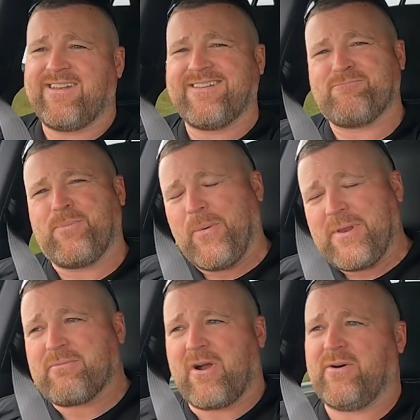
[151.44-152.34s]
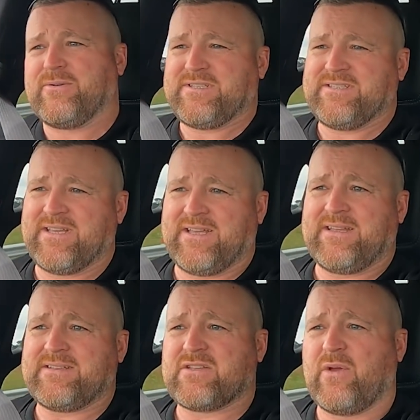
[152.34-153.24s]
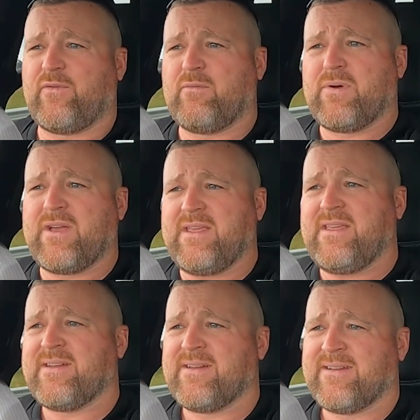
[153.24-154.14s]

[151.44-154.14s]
it body rolls in there. So for me,